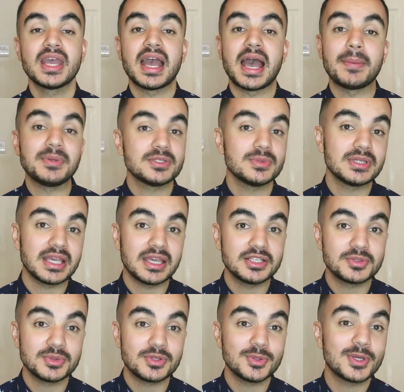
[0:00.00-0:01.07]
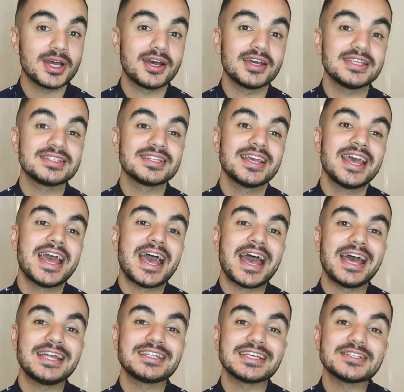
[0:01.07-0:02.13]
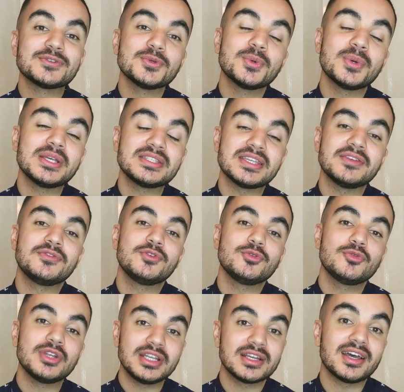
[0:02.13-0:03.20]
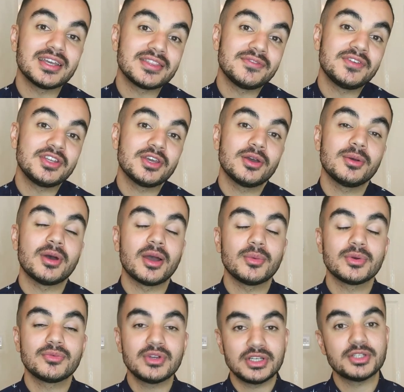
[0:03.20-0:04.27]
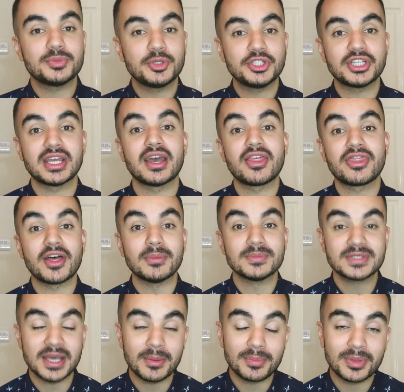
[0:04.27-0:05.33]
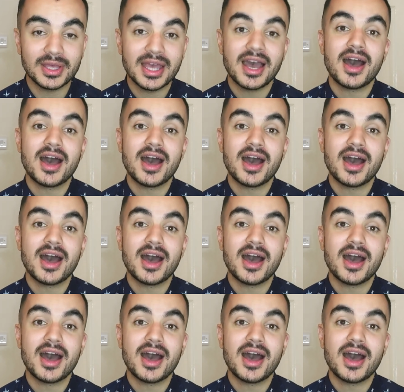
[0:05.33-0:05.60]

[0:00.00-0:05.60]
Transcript: Happy to engage with you guys. And as always, if you really like the video, I would really appreciate a thumbs up.